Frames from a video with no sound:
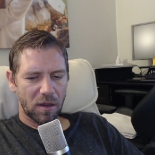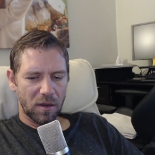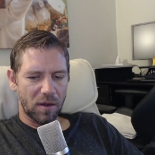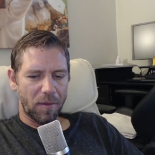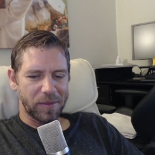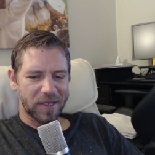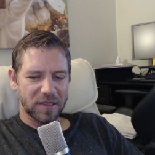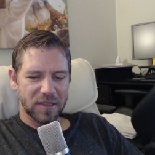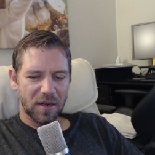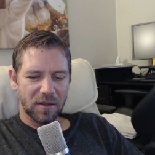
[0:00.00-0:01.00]
Um, like I
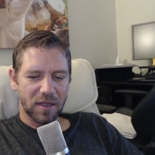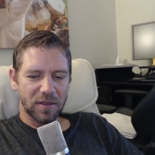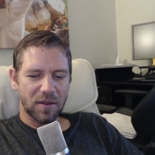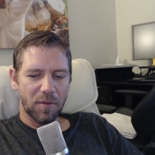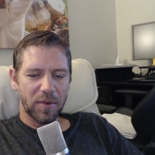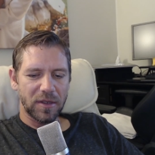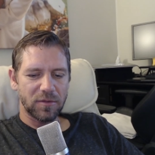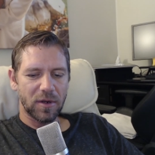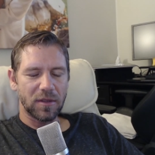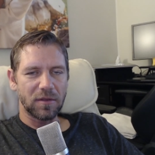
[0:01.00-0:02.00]
said, I like the company. It's
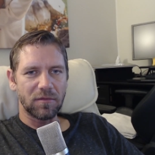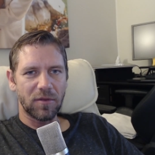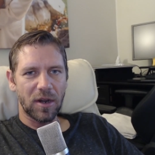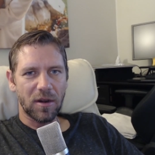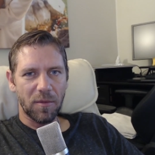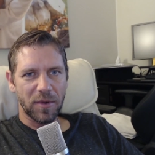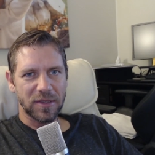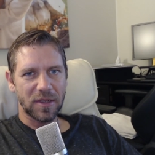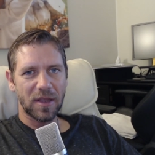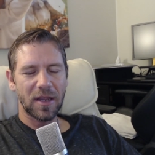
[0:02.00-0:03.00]
one of the rare
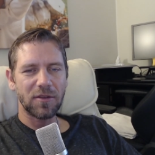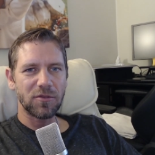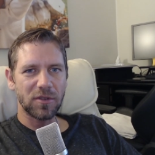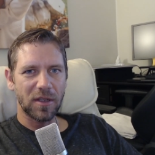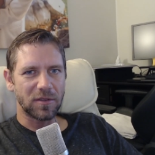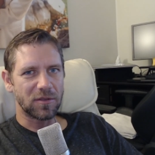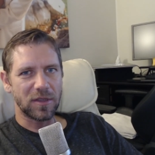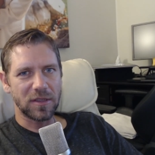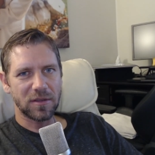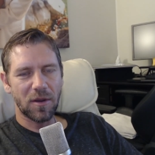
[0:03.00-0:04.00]
companies I like. Usually, I do
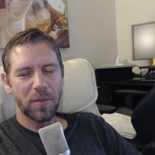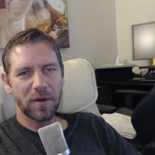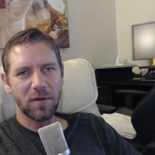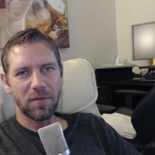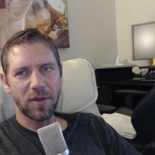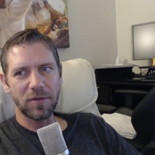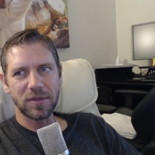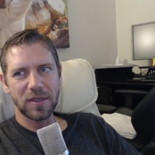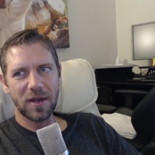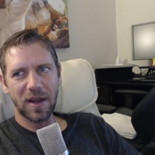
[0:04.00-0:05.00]
these company
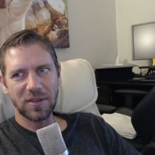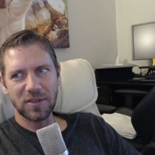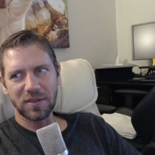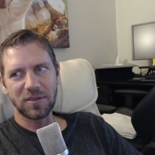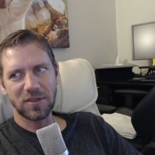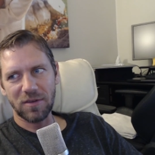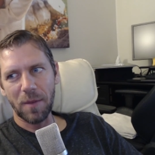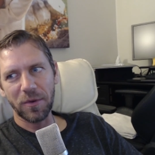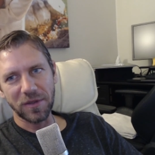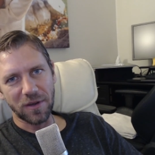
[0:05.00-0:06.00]
reviews and I actually just
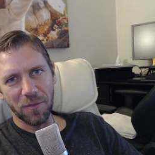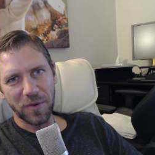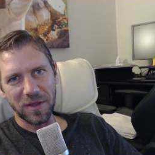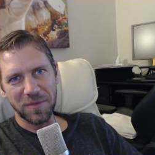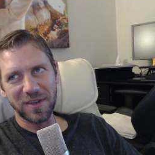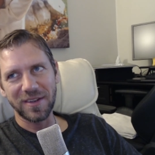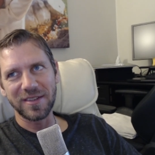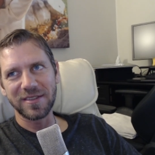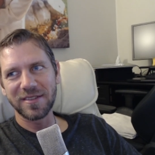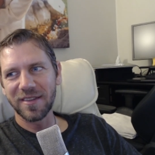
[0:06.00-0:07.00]
crap on the company because